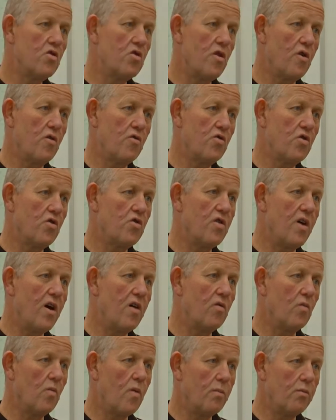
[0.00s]
and show just
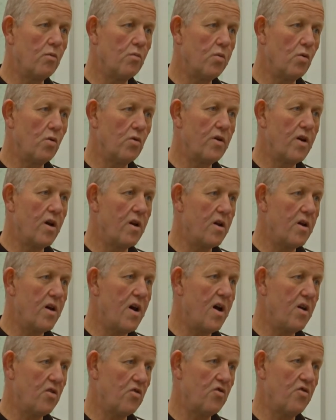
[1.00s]
how the Wobbleboard can
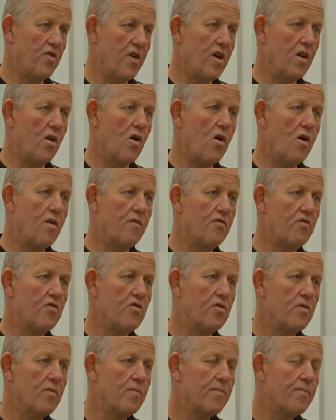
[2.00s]
enhance their
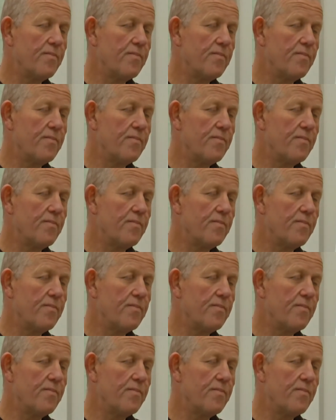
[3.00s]
lives.